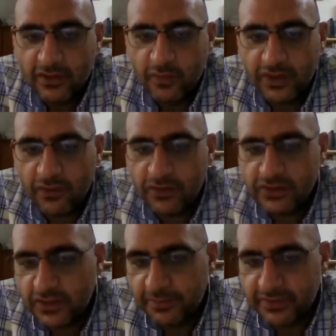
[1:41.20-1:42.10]
We
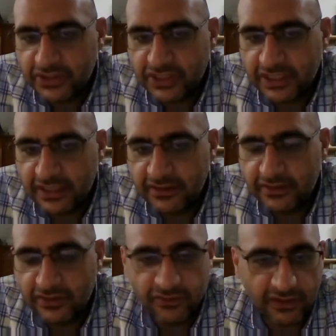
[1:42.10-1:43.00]
also appreciate
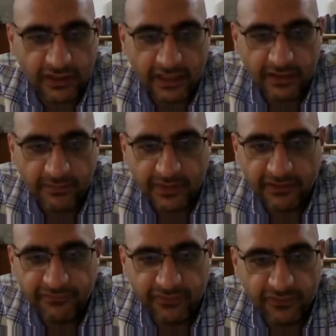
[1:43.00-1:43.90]

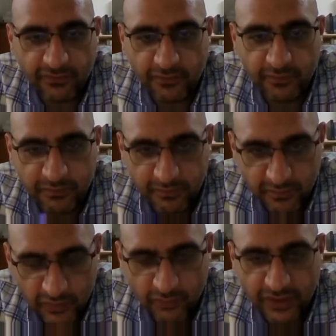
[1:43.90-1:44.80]
if you're
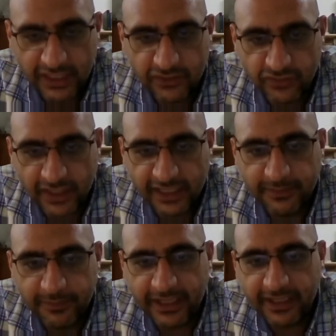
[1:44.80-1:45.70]
willing to write a
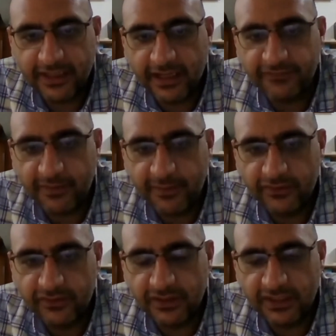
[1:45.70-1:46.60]
paragraph
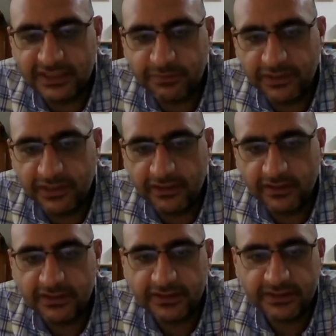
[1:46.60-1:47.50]
about your
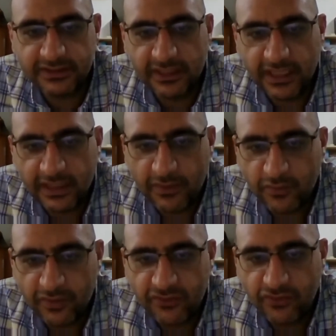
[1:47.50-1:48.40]
experience
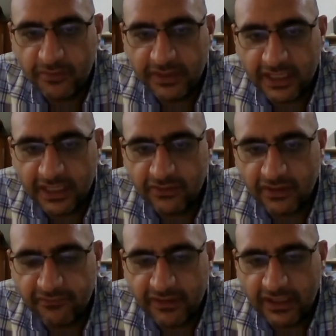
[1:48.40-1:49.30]
with Kumi and your
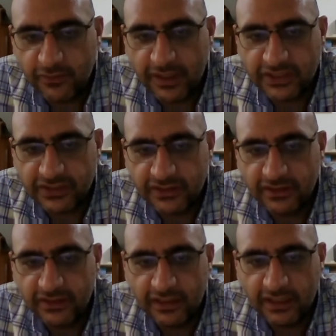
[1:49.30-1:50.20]

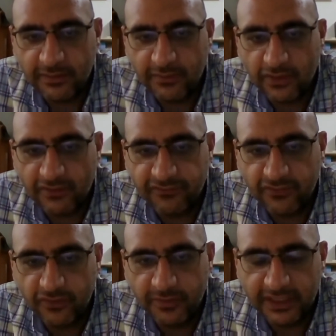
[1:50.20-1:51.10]
evaluation of
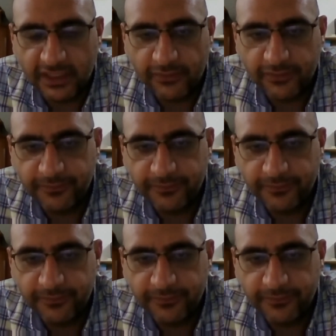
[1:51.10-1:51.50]
Kumi Now.